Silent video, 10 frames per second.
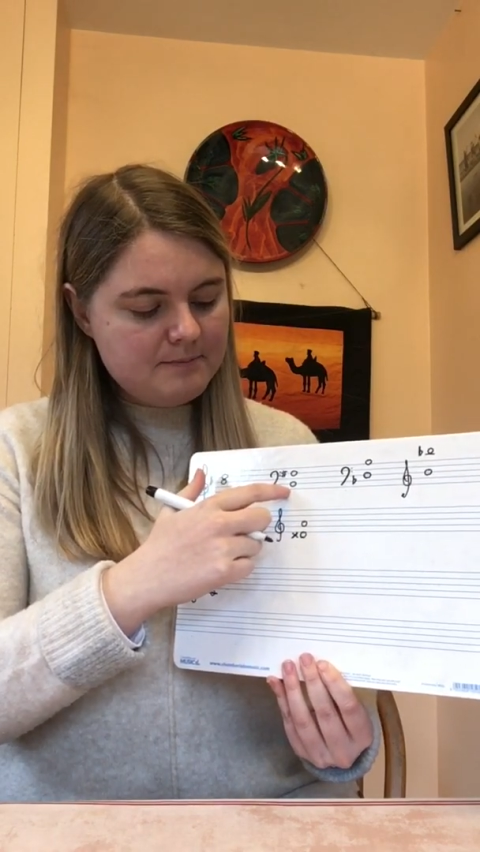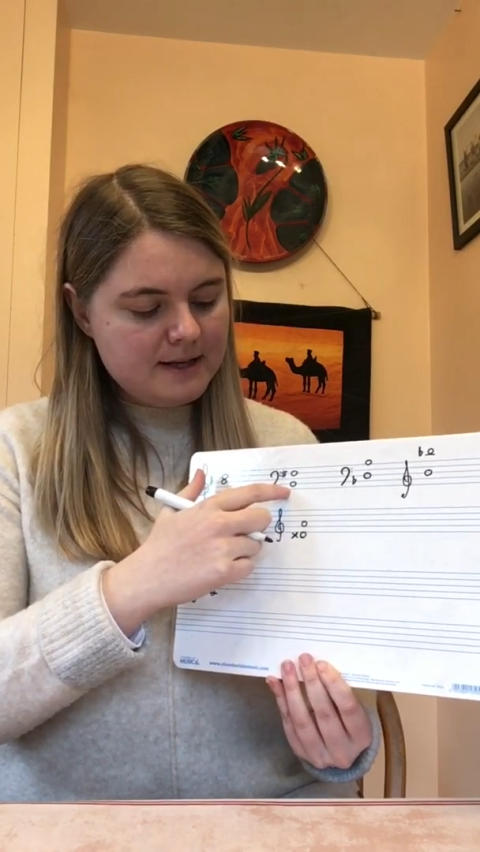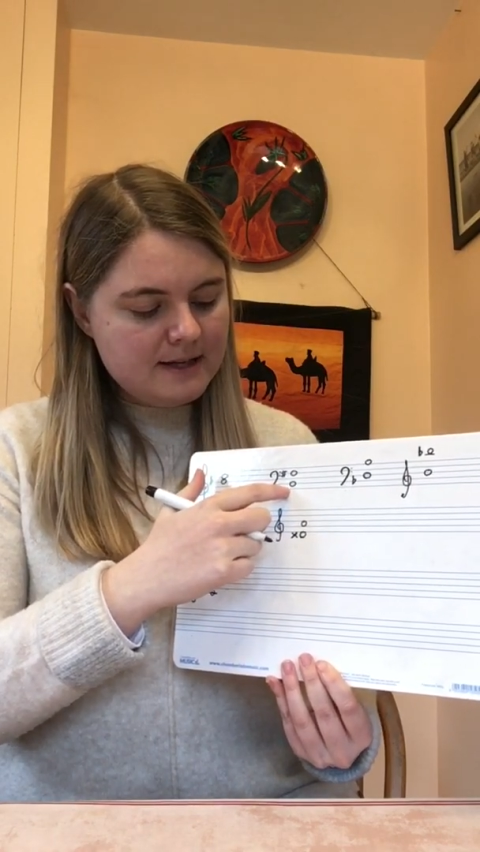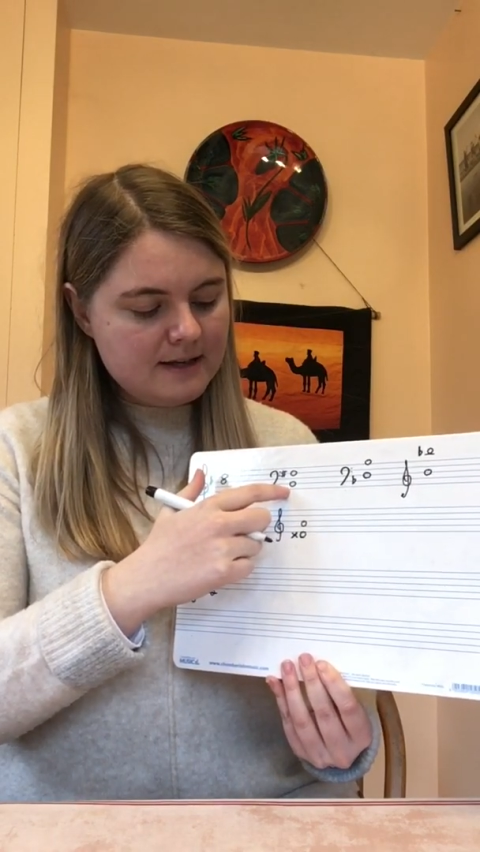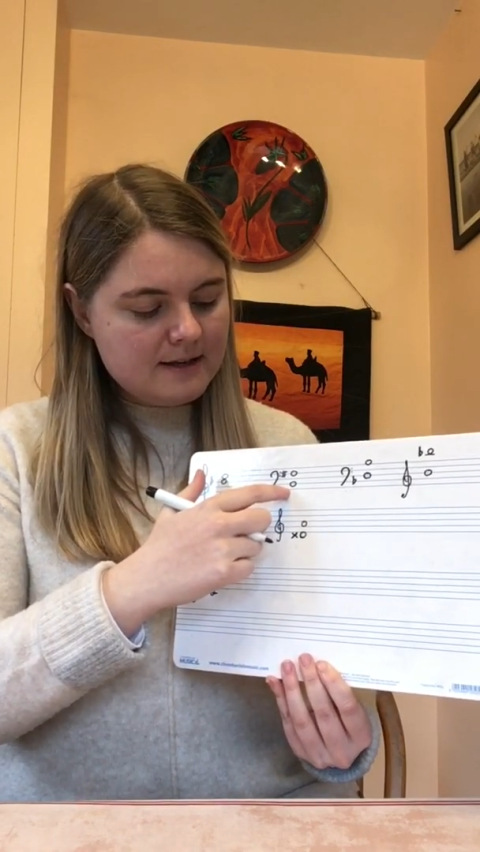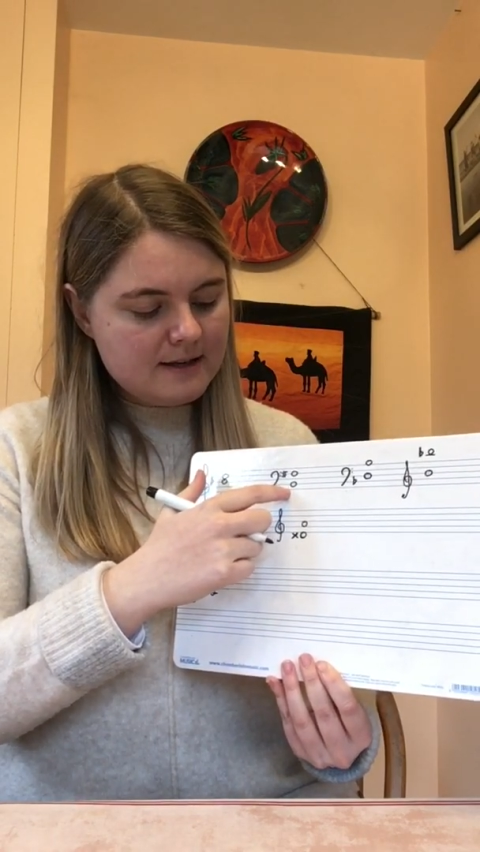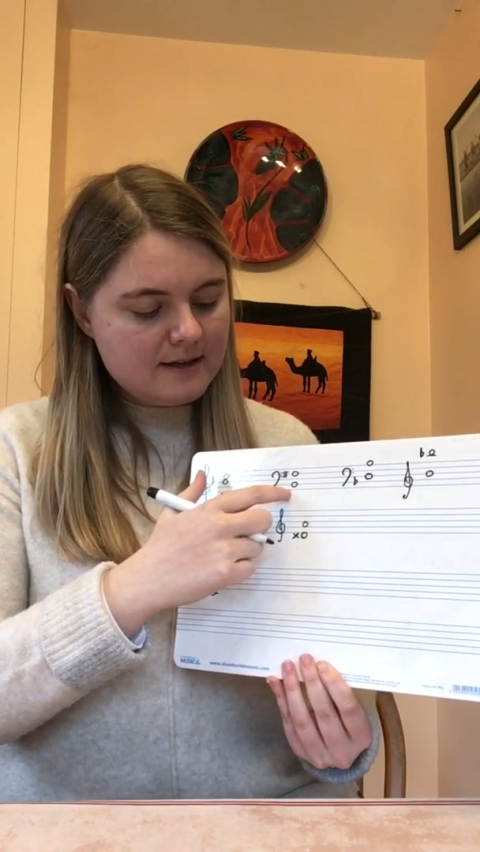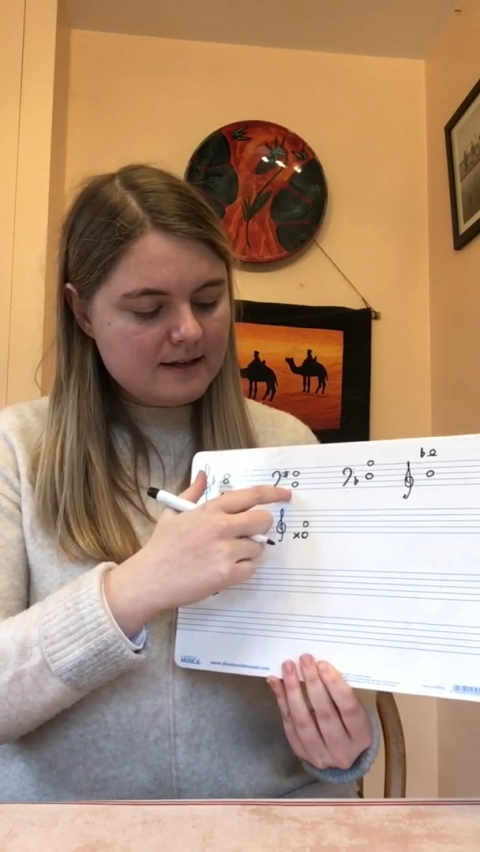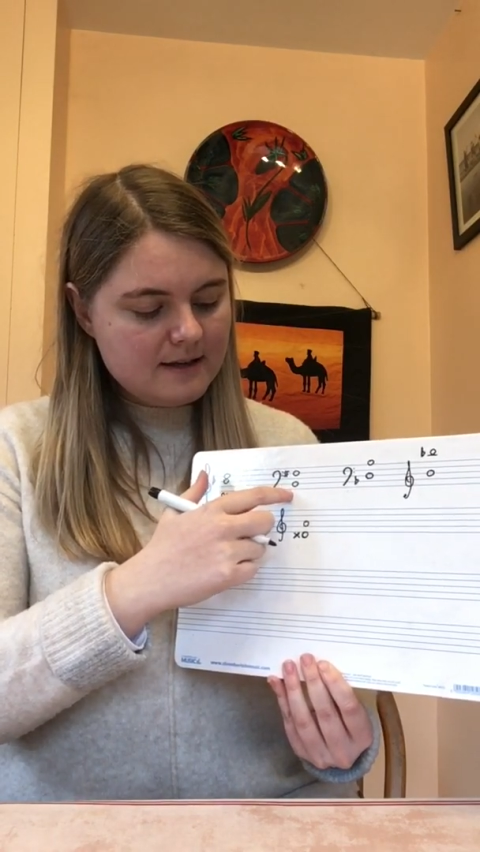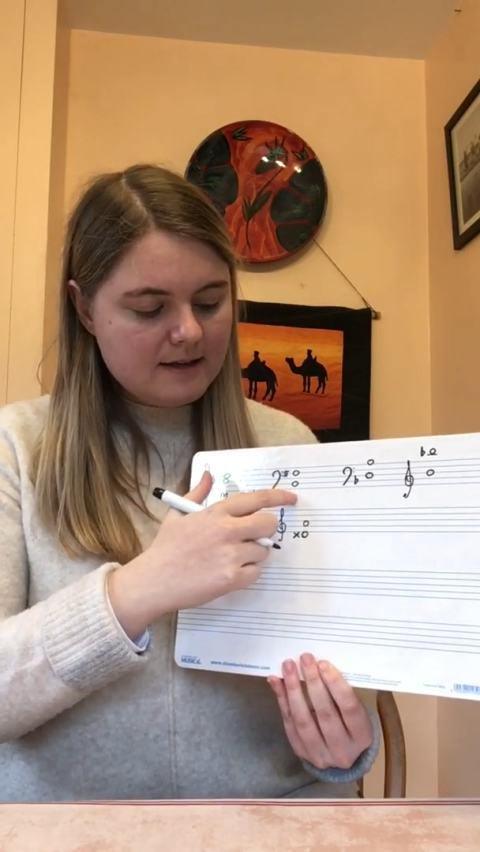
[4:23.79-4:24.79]
B
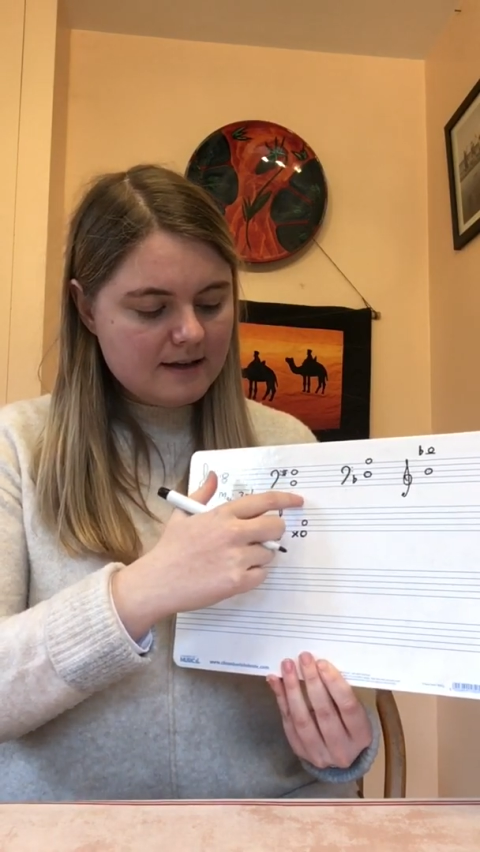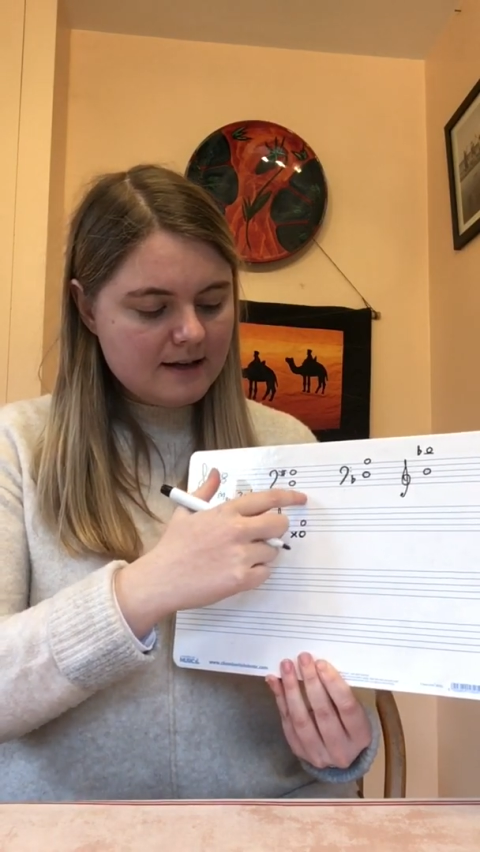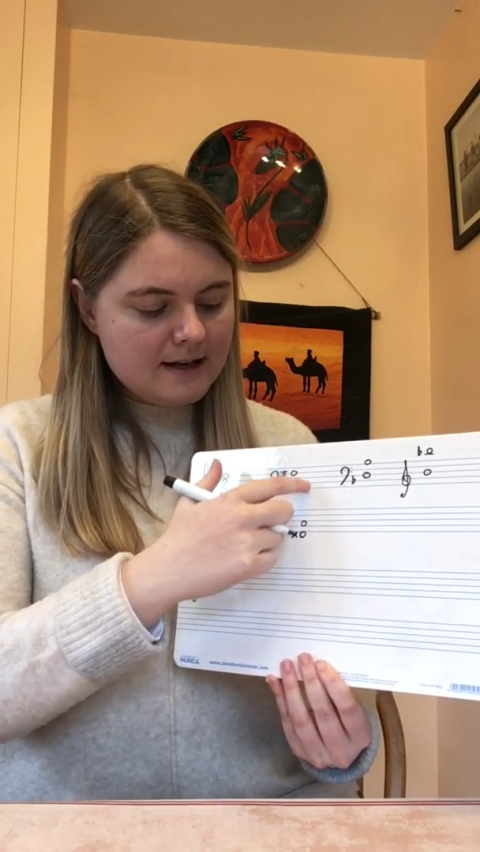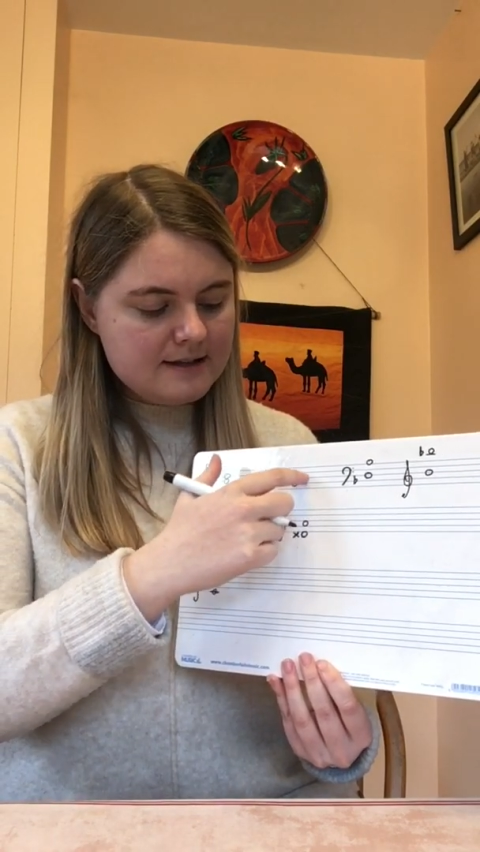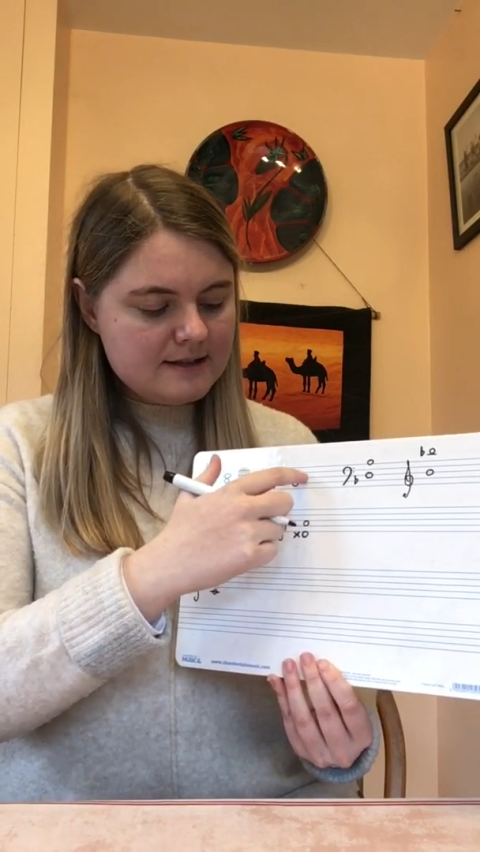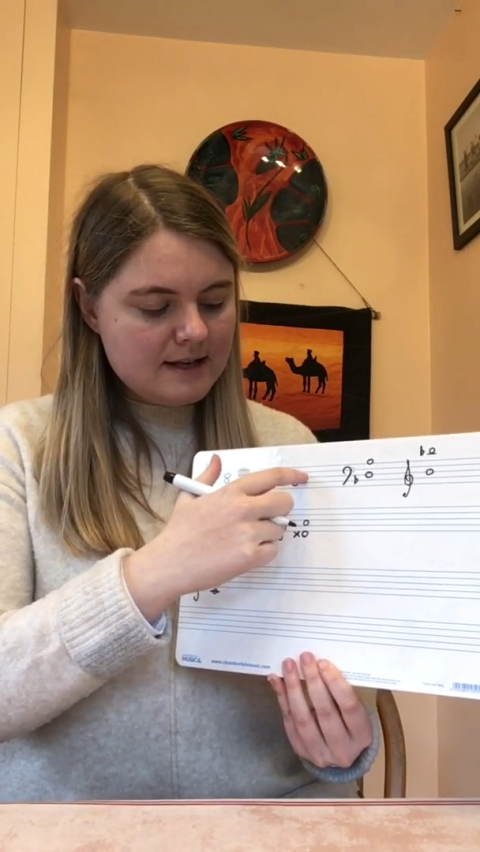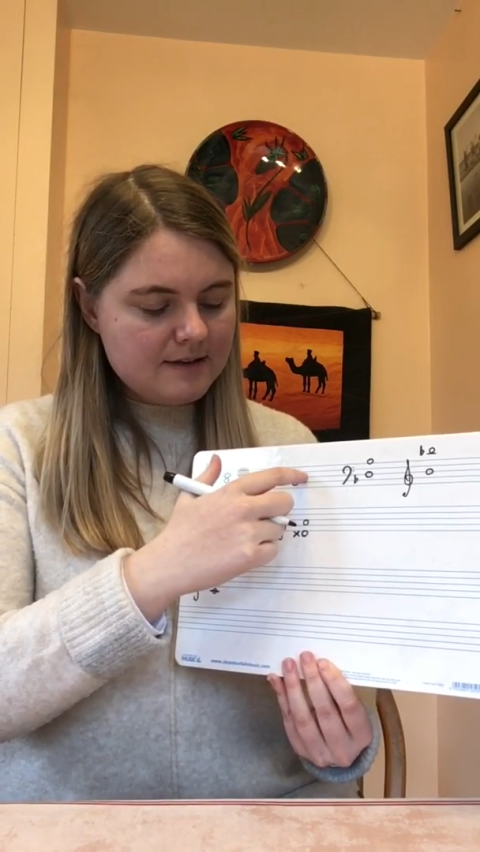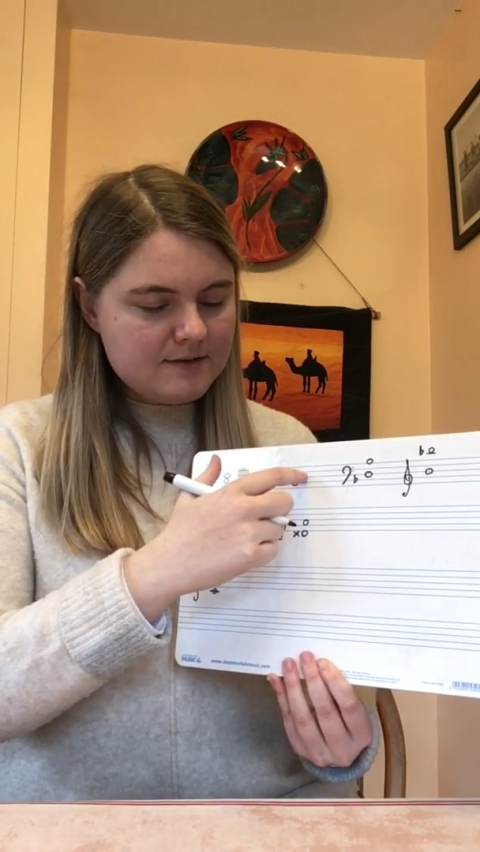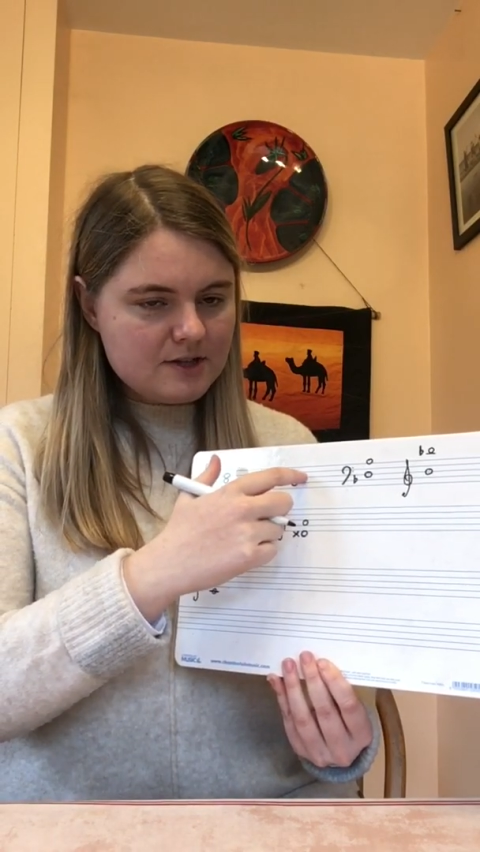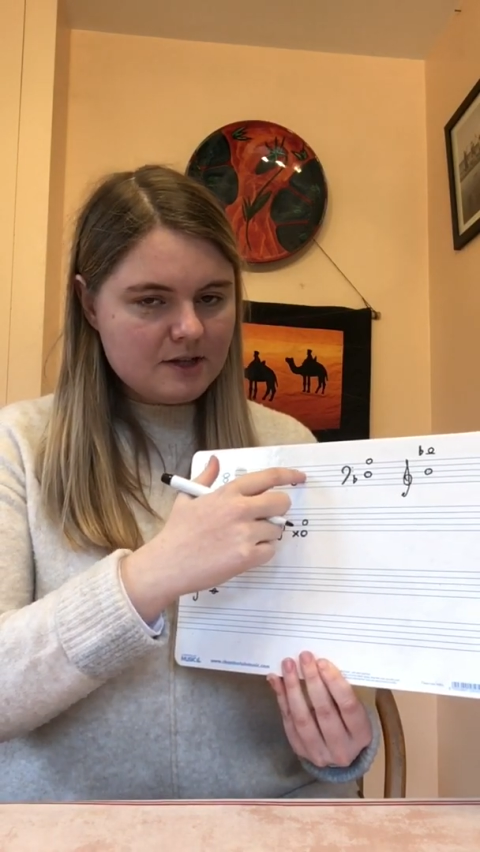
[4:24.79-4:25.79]
and an F
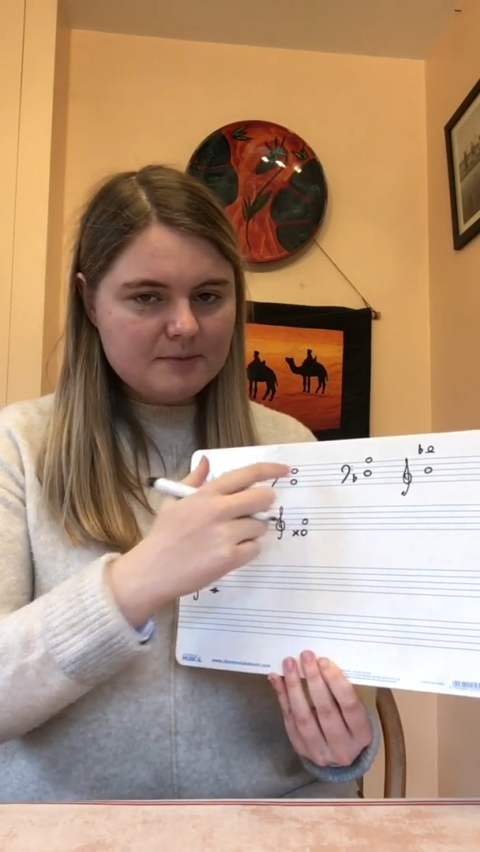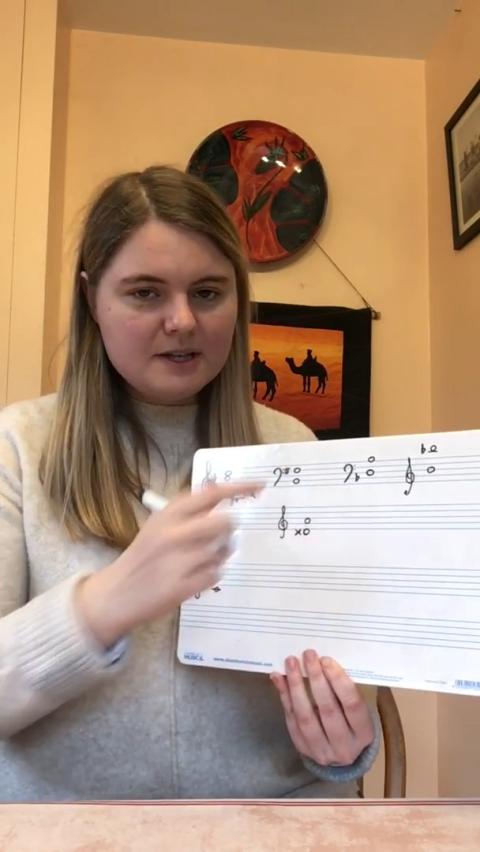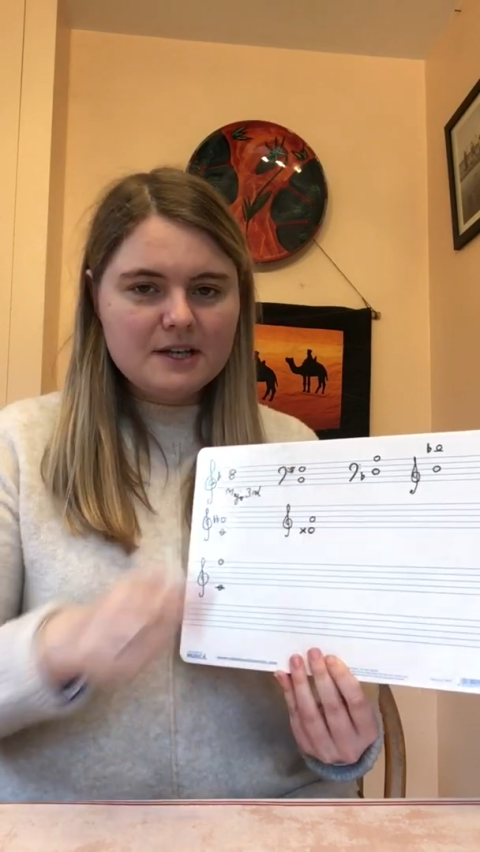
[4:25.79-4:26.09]
sharp.